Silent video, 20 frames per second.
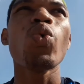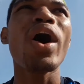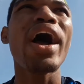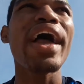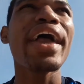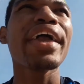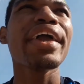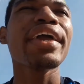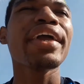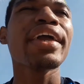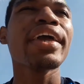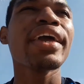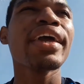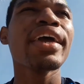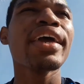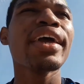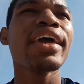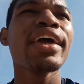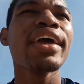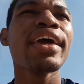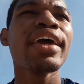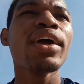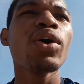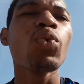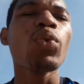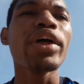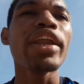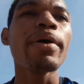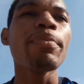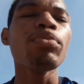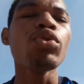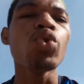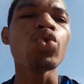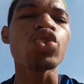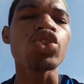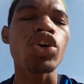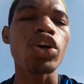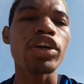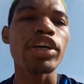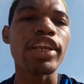why, what them do
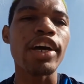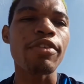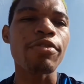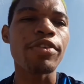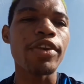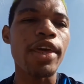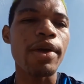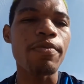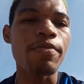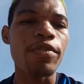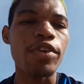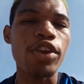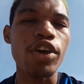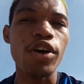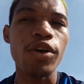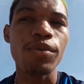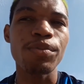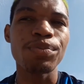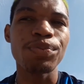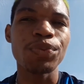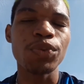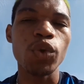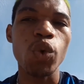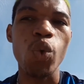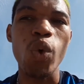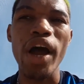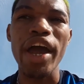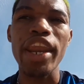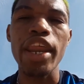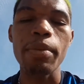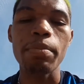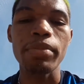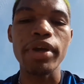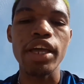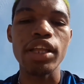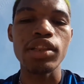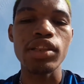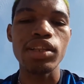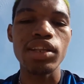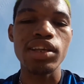so in a film video, why them
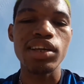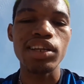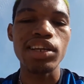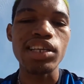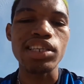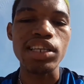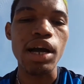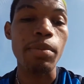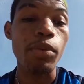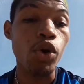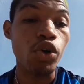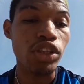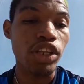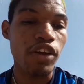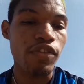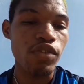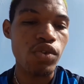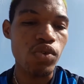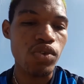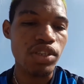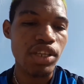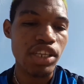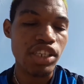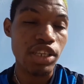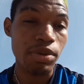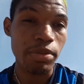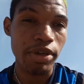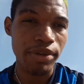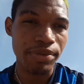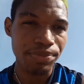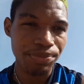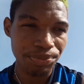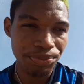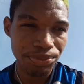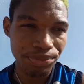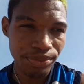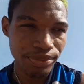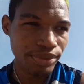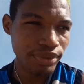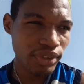get this amount of views, you see me?
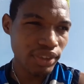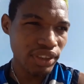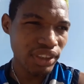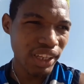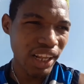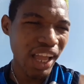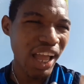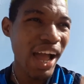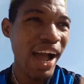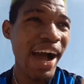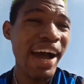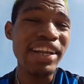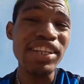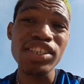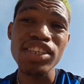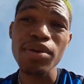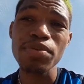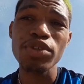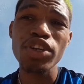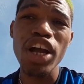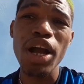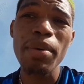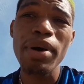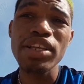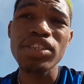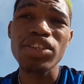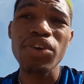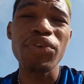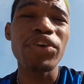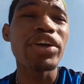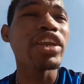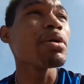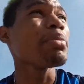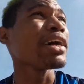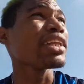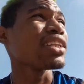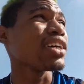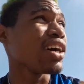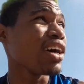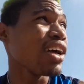And subscribers don't really
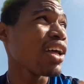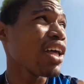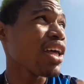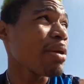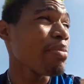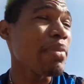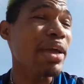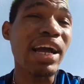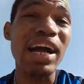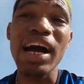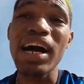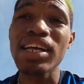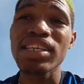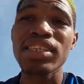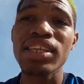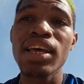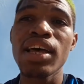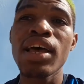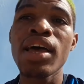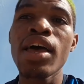matter, because